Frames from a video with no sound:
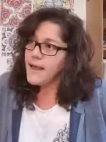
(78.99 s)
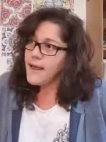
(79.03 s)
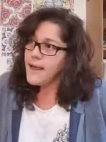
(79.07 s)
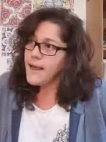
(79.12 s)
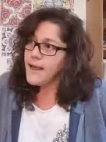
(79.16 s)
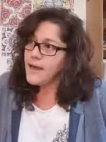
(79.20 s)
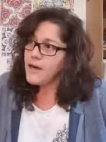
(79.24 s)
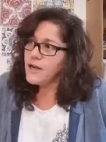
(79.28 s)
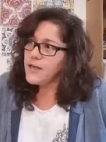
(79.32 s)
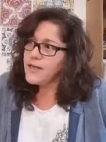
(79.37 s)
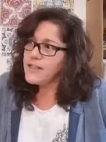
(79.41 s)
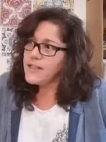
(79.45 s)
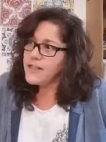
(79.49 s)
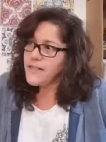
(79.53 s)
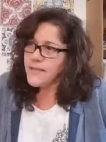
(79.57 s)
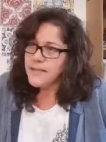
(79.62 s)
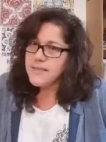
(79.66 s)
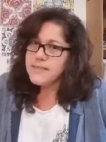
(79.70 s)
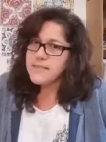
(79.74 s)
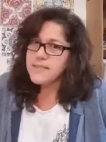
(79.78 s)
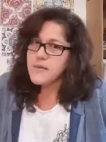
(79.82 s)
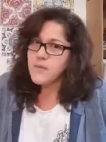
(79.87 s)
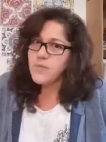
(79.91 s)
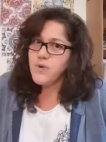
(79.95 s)
And I think
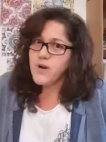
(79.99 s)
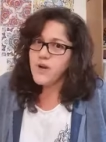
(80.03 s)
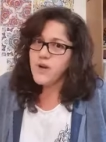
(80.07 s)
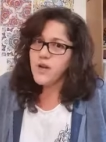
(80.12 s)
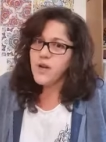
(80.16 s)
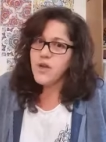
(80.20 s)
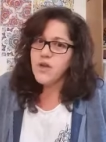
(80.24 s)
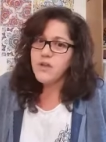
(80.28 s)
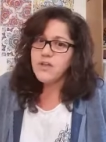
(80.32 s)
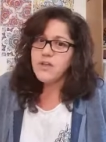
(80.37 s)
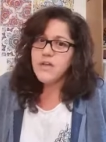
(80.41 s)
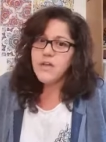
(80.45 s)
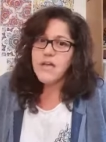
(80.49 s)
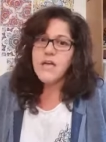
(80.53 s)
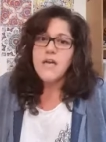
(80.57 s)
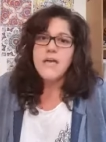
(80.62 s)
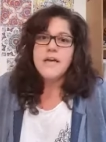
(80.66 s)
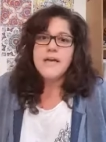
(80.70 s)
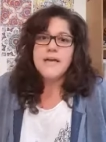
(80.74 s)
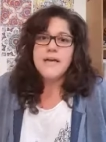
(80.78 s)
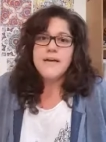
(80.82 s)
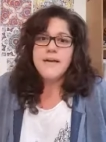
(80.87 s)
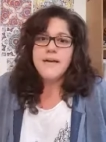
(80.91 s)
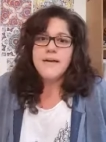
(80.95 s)
somewhere along the
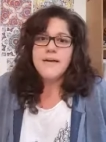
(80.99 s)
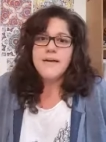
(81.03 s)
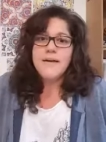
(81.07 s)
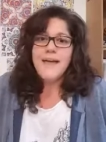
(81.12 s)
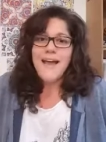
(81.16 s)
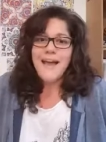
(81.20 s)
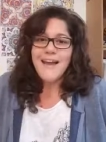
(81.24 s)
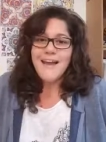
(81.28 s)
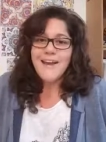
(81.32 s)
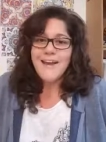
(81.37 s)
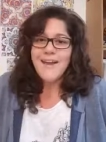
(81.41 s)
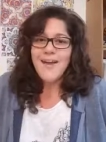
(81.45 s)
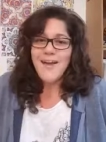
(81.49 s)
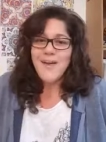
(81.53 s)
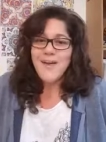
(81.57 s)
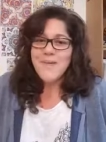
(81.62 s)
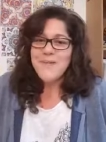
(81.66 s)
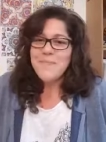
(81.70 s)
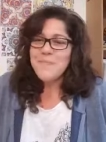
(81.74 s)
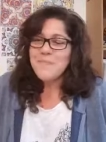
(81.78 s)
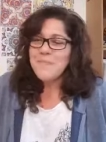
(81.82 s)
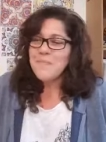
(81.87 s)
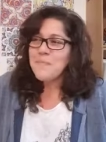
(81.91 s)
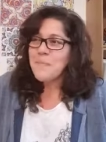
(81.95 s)
line, hey Nicole,
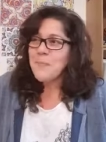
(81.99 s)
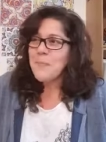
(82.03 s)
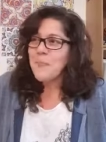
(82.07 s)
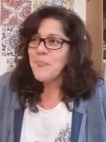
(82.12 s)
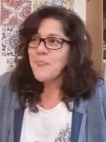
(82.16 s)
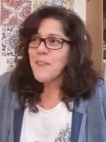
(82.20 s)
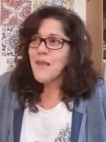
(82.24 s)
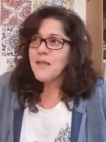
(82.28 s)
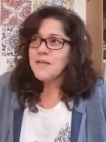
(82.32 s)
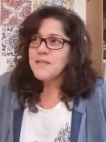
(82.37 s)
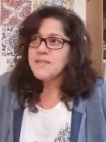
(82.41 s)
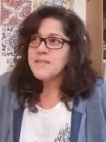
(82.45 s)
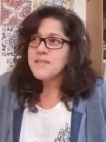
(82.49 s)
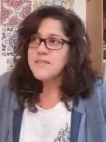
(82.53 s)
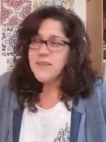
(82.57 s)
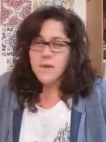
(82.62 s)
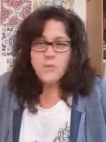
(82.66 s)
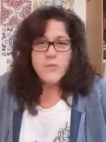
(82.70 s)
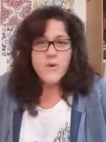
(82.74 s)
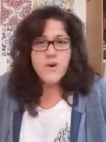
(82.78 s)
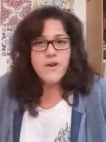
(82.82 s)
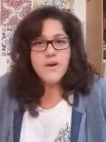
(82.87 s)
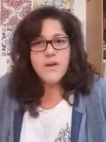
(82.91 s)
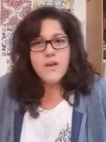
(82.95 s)

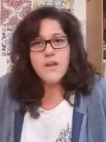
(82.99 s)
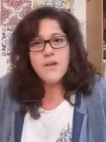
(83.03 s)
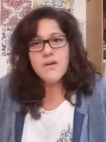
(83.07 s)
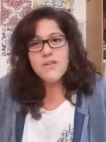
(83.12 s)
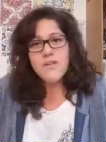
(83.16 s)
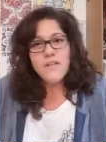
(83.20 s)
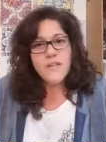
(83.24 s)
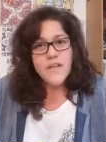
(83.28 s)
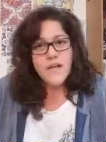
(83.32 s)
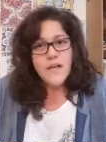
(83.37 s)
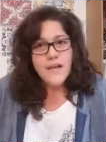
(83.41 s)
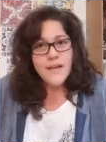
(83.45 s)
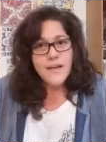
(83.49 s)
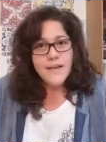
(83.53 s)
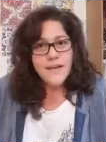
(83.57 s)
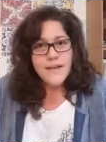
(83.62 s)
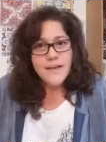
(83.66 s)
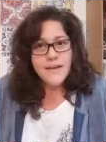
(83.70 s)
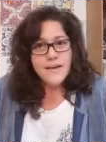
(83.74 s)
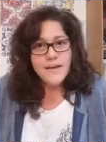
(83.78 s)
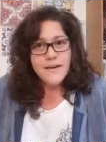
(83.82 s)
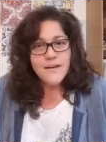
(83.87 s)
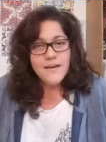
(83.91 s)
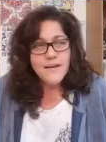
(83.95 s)
somewhere along the
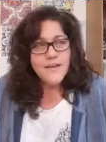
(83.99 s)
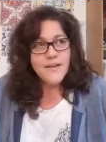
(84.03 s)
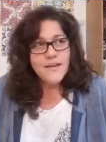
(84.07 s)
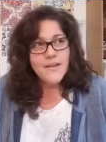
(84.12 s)
line,